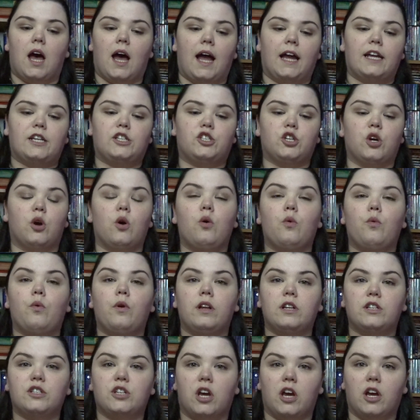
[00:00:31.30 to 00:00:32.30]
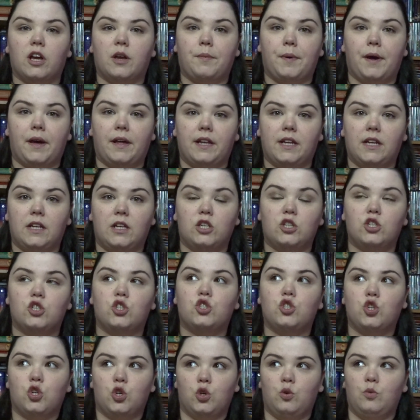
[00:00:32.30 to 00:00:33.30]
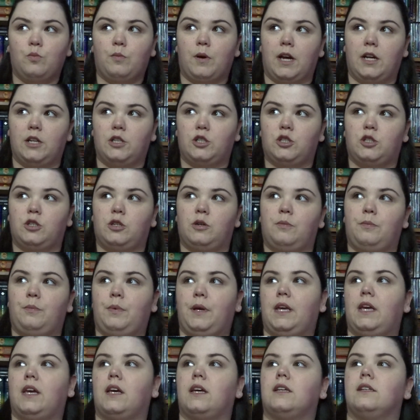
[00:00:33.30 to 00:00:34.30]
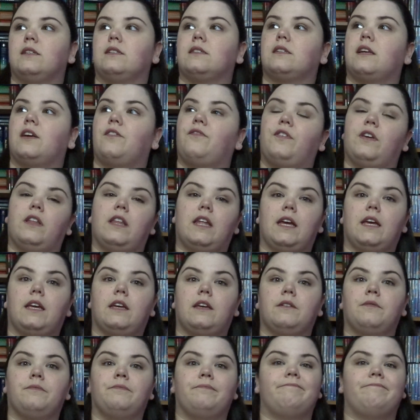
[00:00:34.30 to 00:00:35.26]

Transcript: I don't want to talk about it too much because I feel like